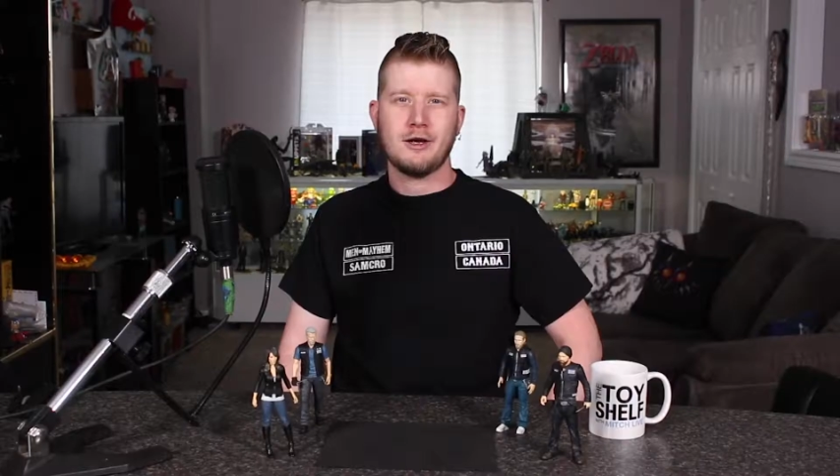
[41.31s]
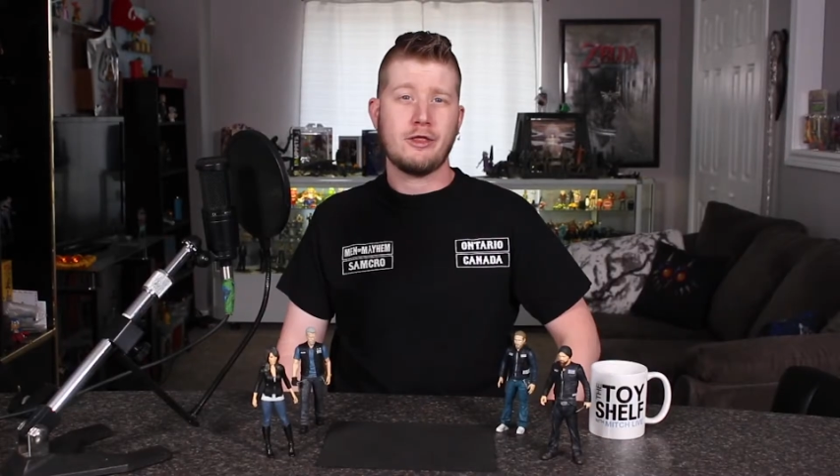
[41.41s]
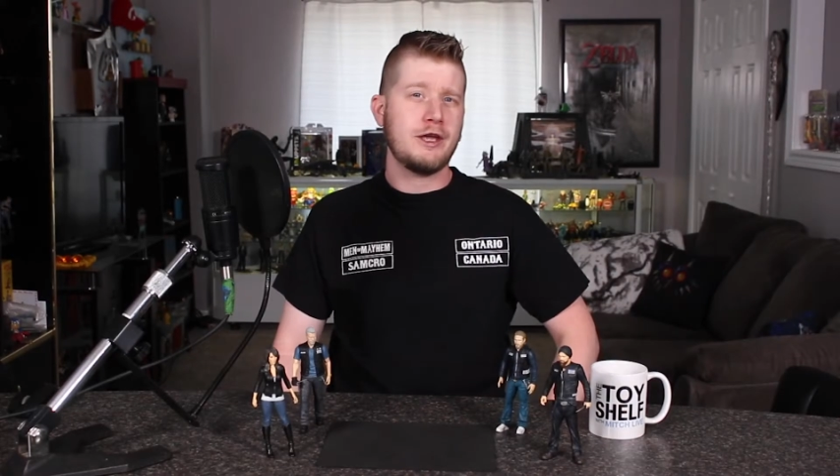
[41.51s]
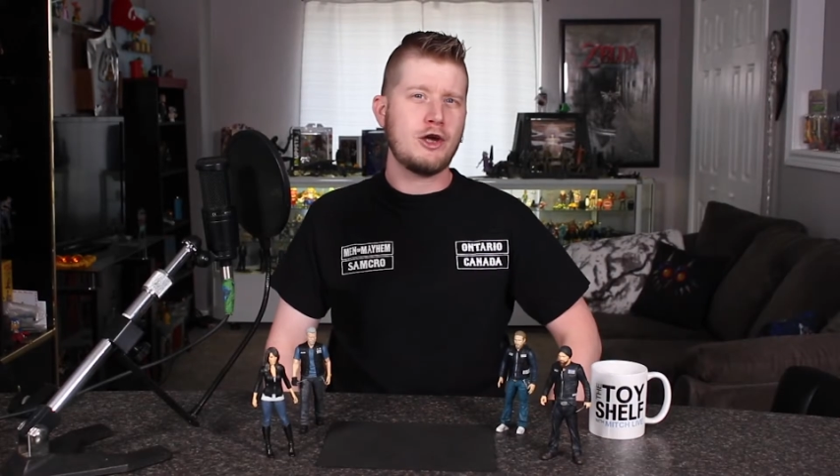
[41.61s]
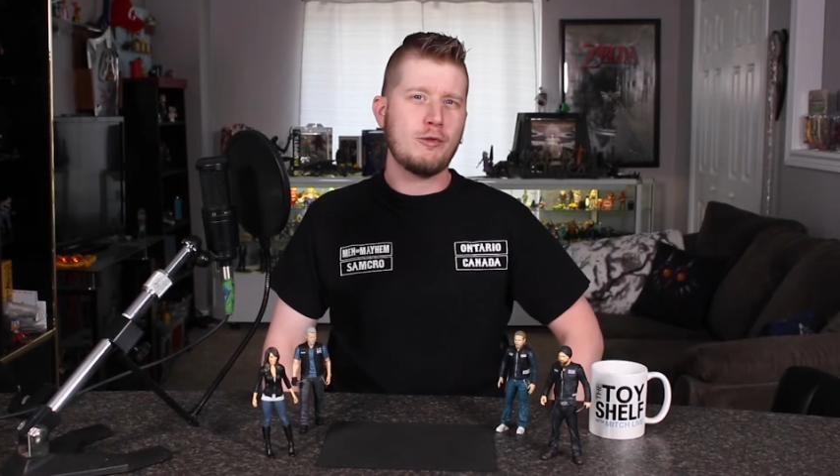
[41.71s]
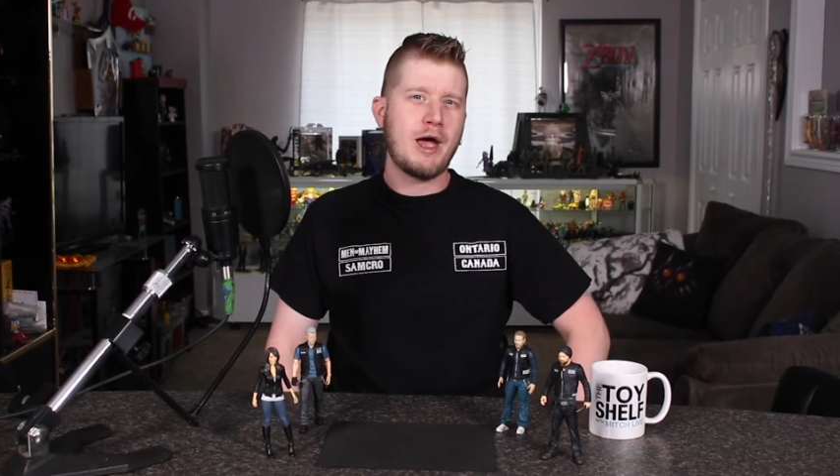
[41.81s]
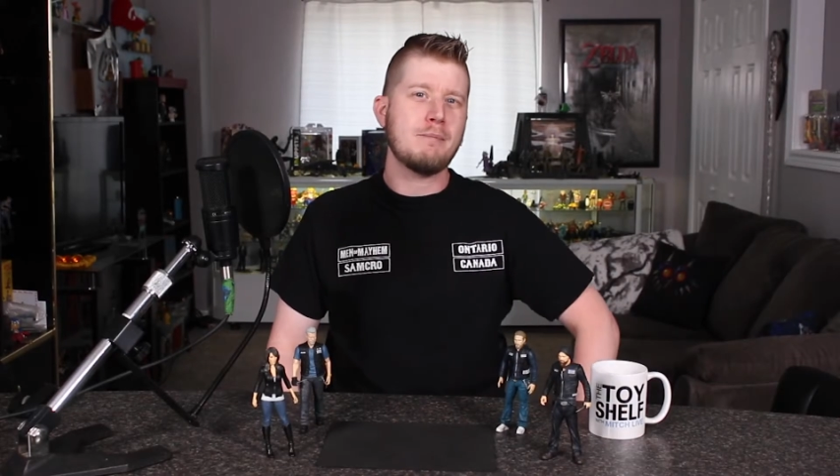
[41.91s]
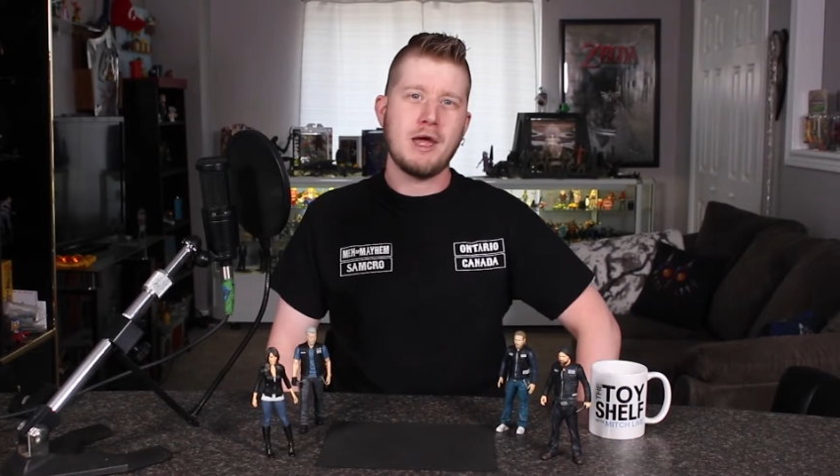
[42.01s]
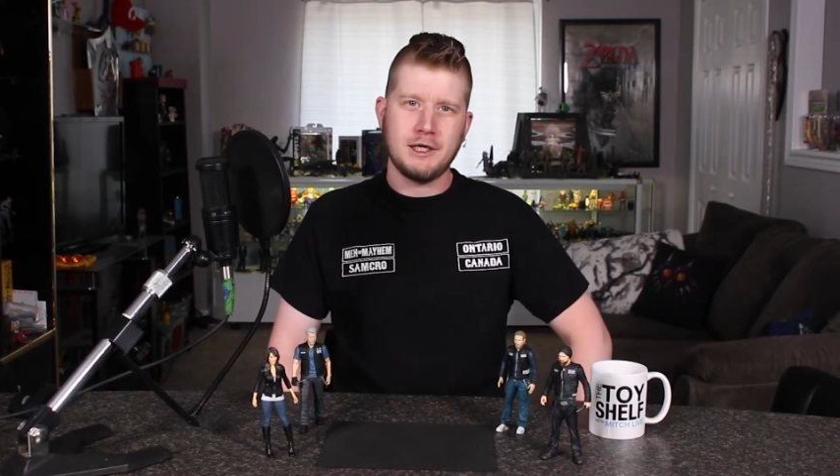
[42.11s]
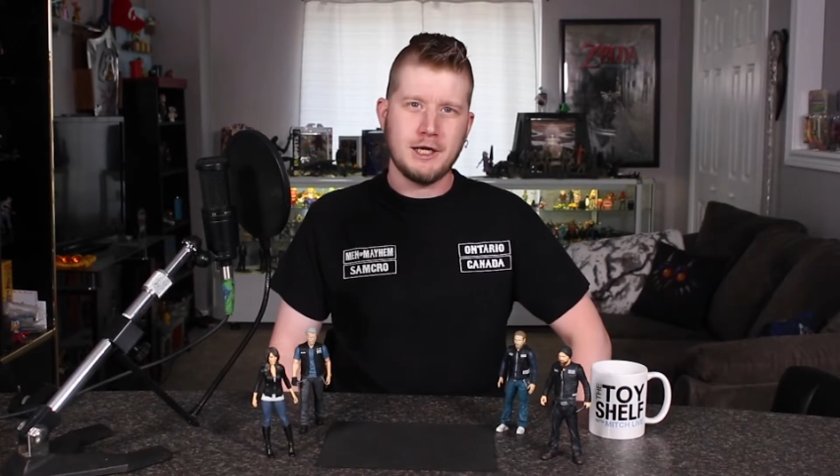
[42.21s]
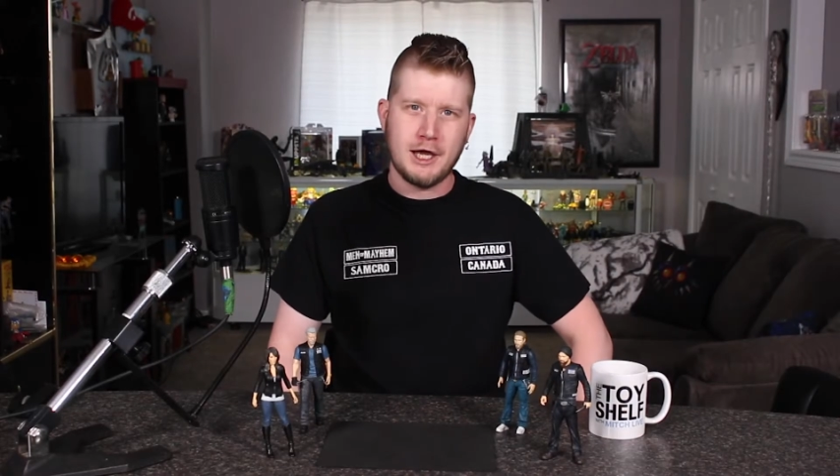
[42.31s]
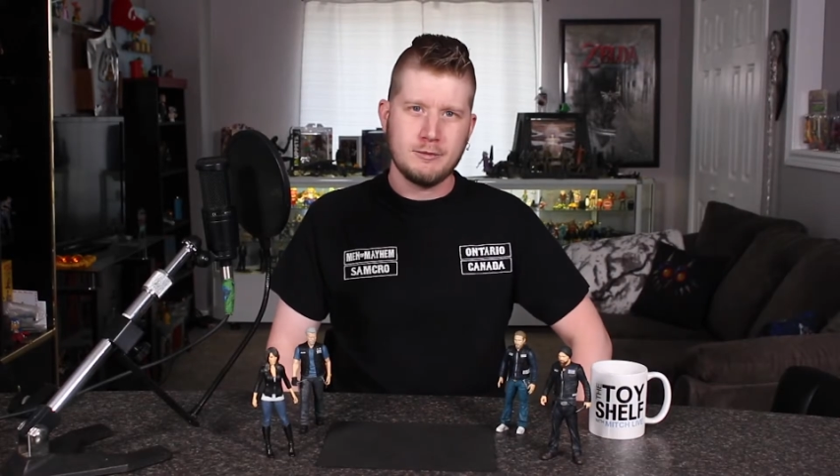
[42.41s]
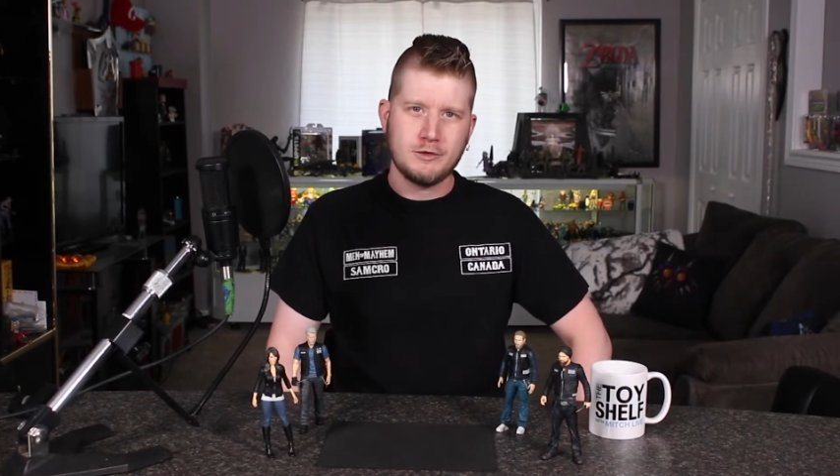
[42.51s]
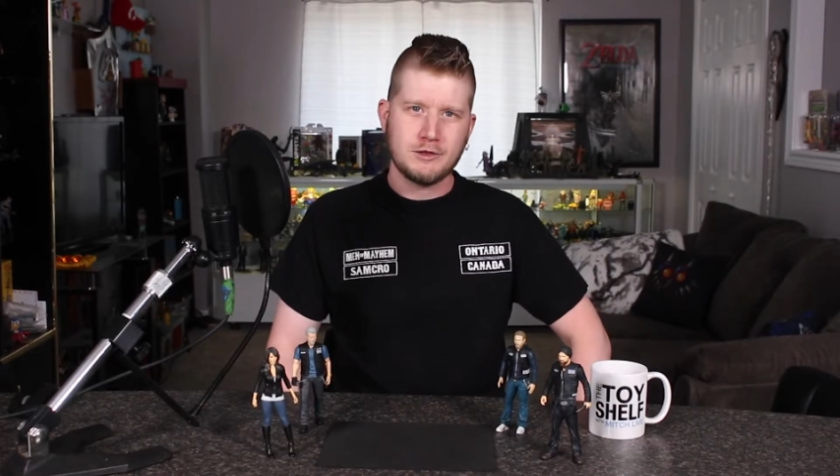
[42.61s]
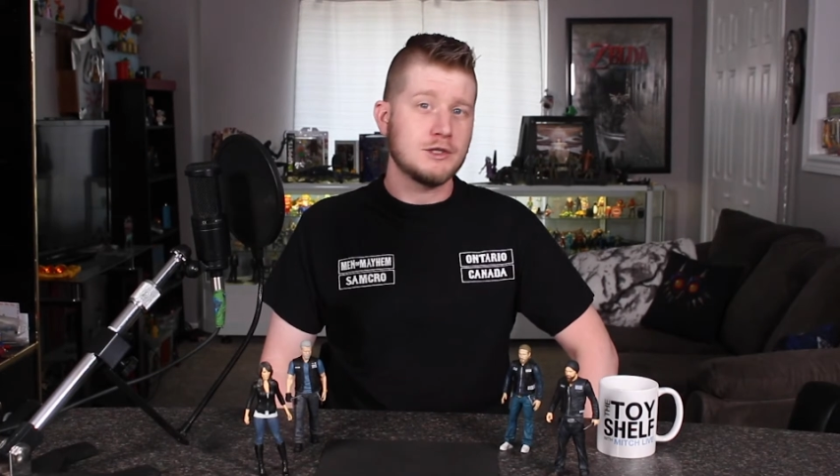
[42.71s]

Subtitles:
They go by many names: